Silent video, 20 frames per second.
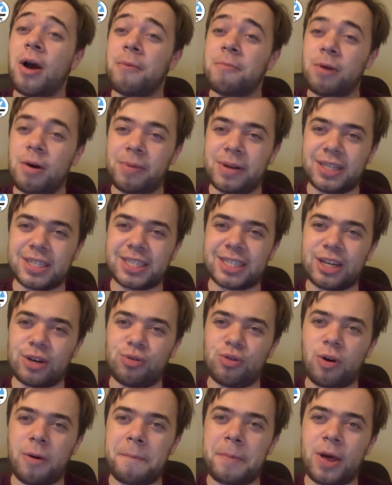Probably
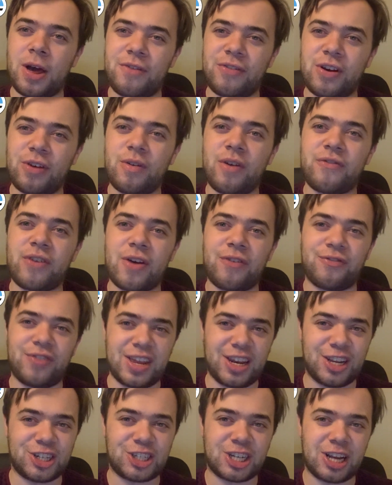still not perfect with their
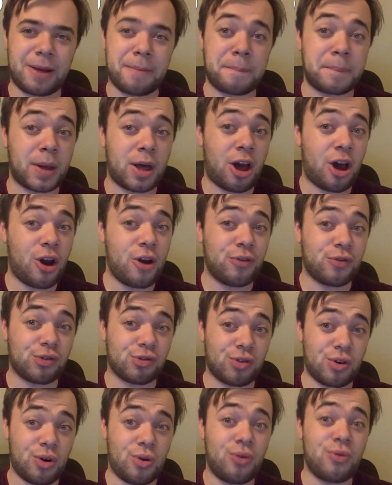finishing, but
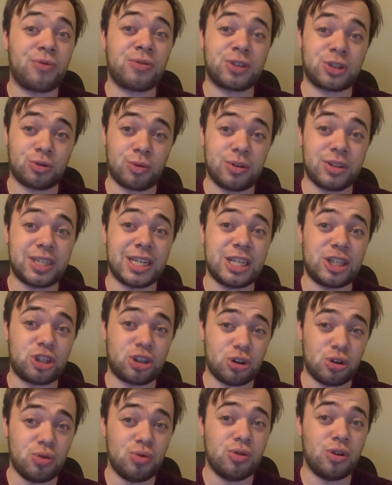overall Swansea
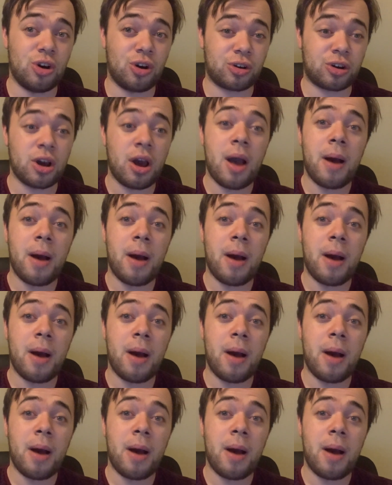do look